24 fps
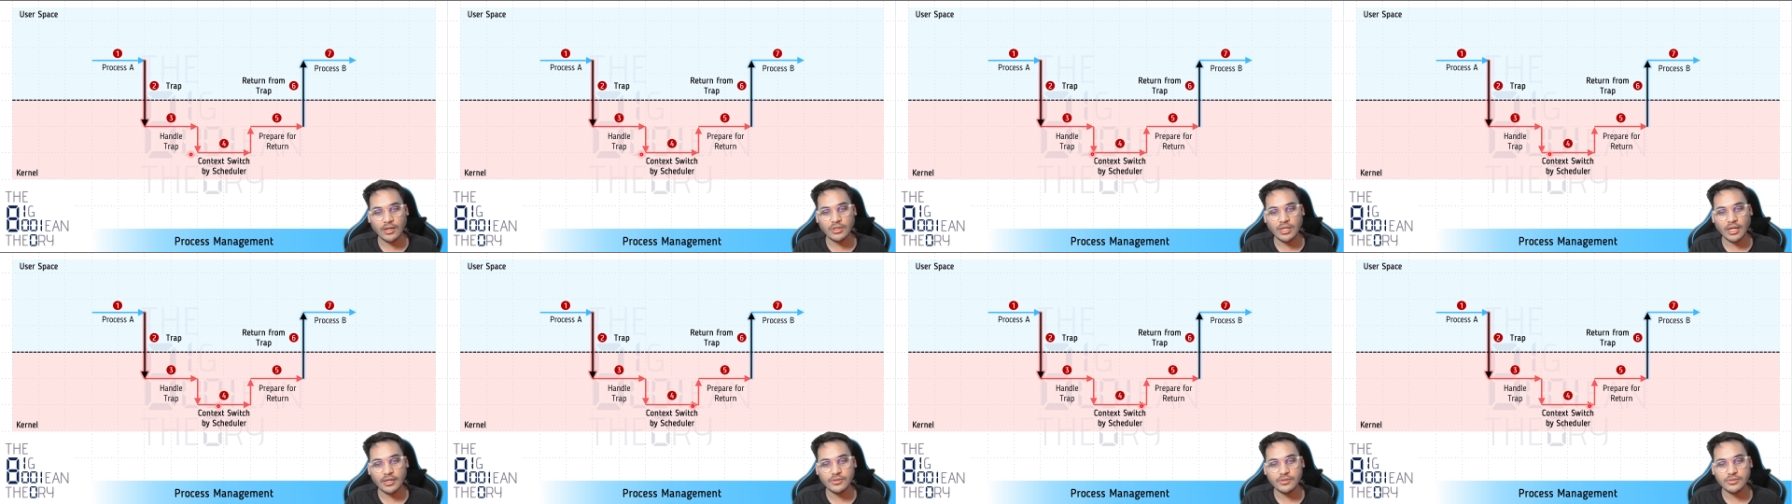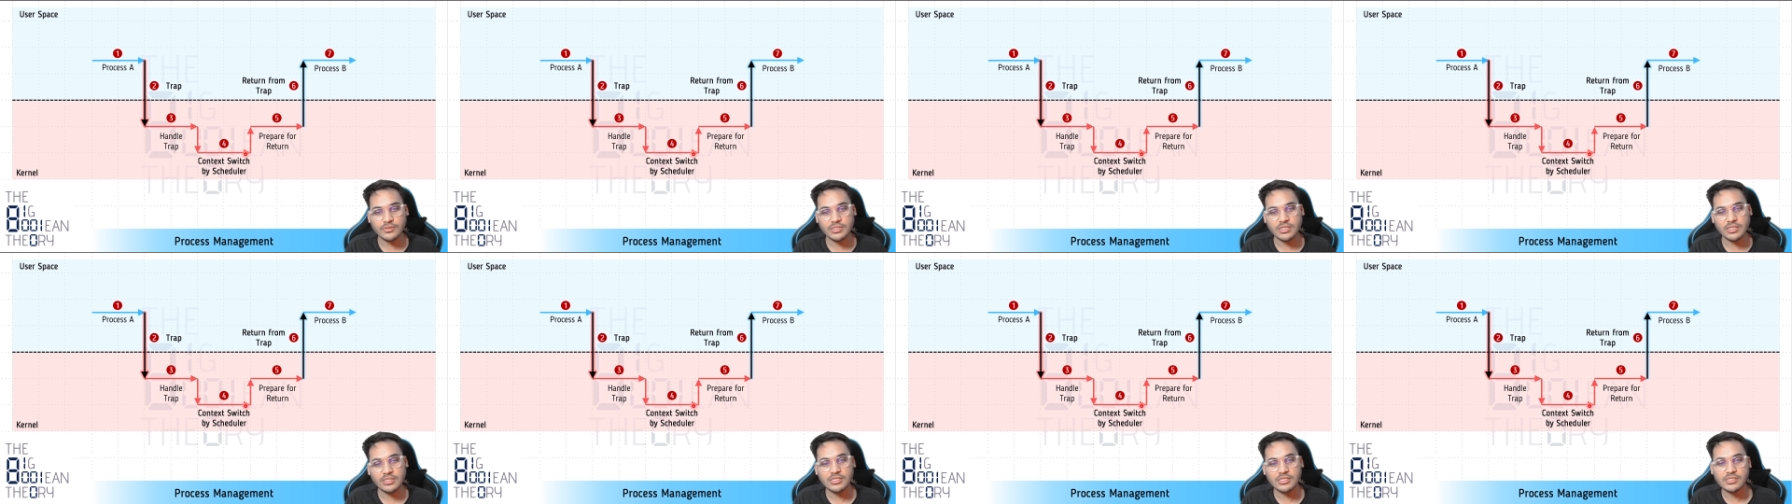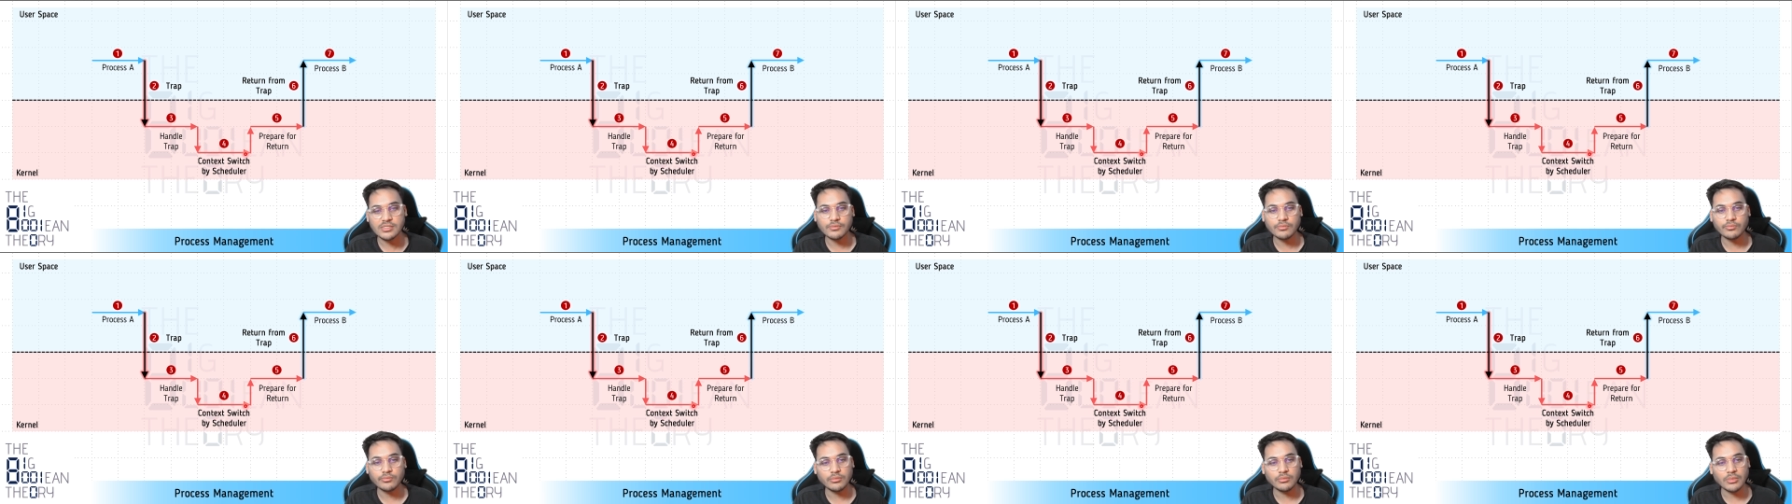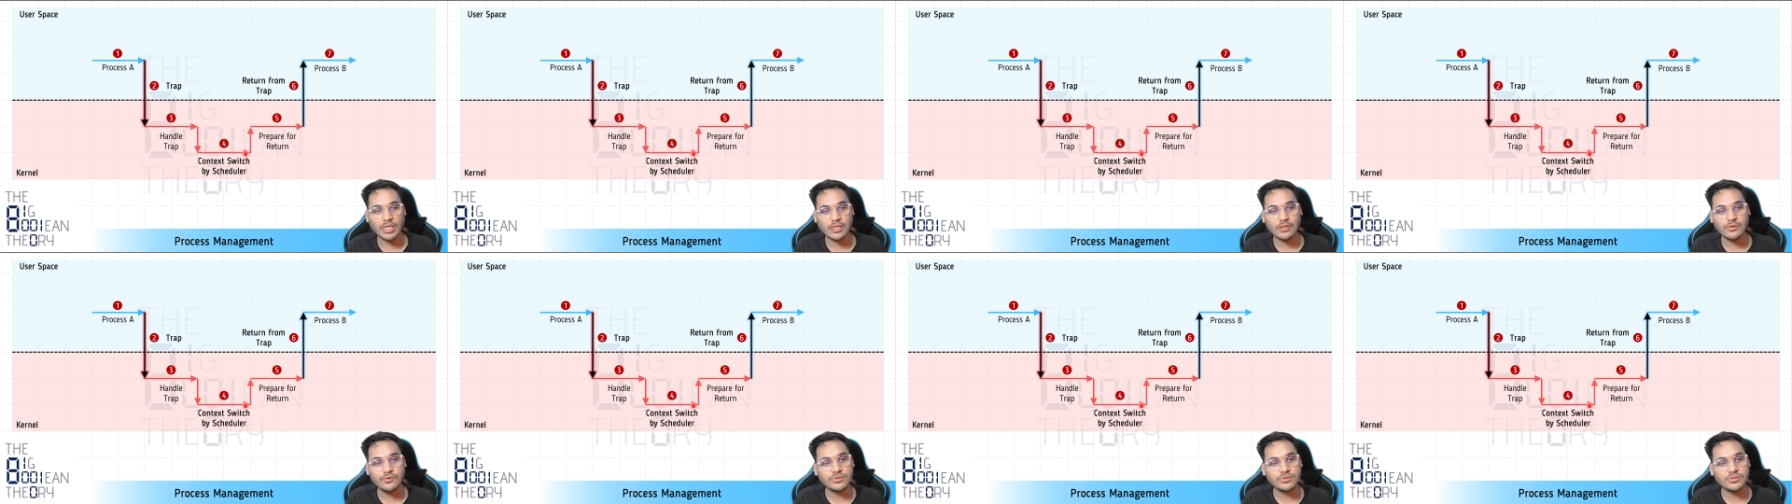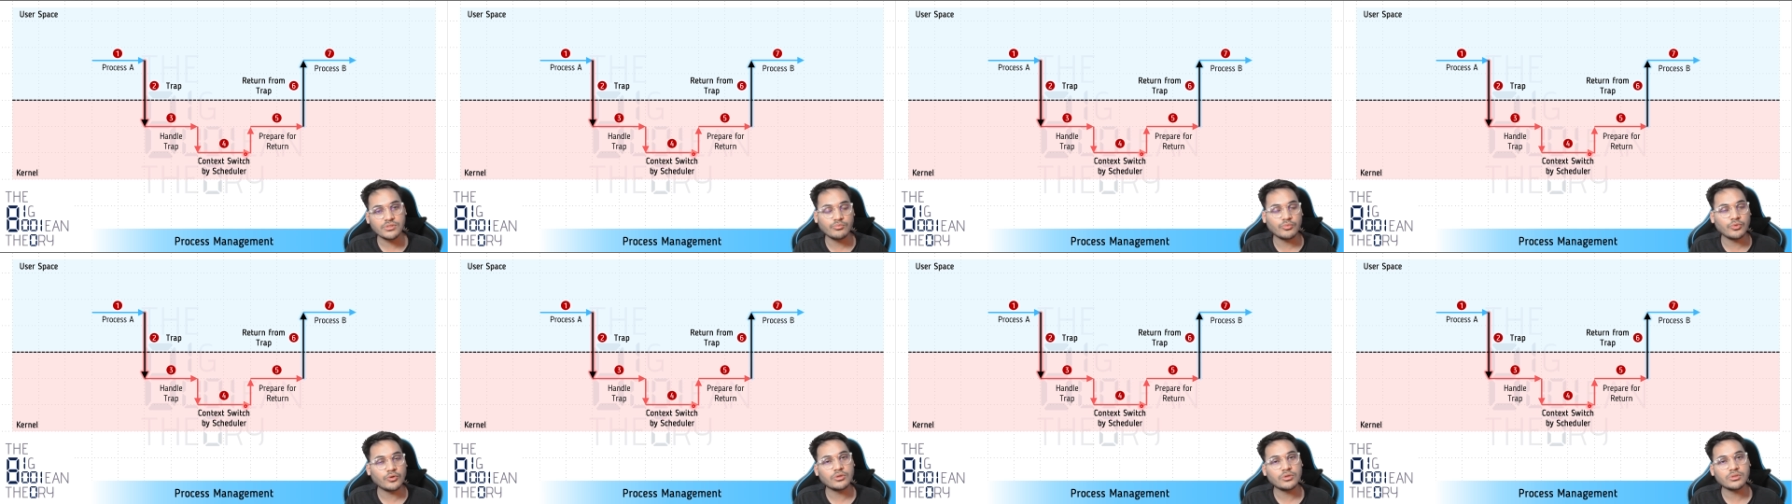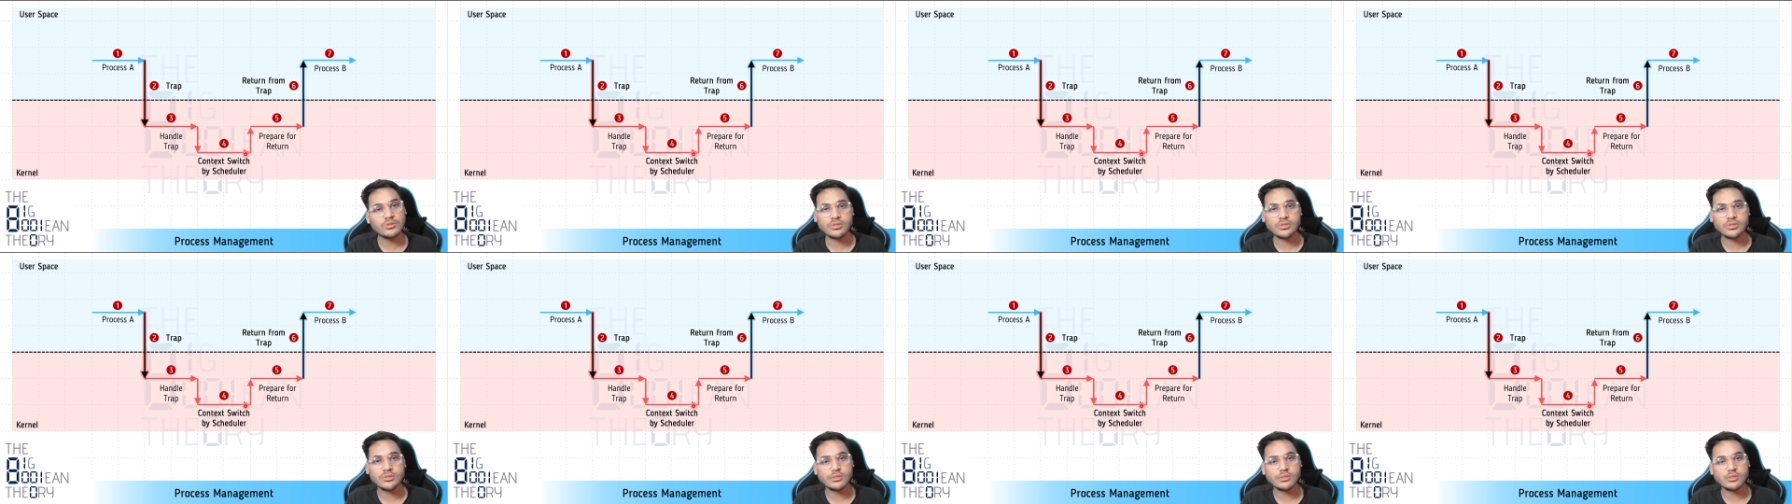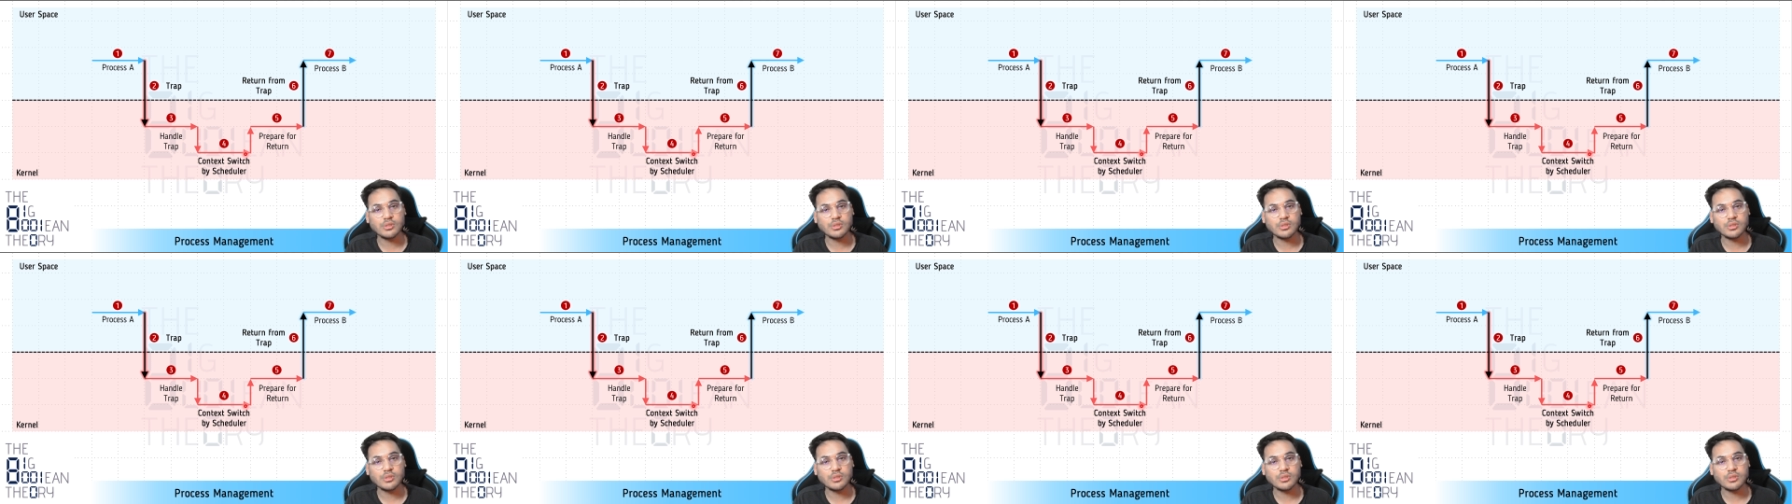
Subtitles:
that you see, this includes both.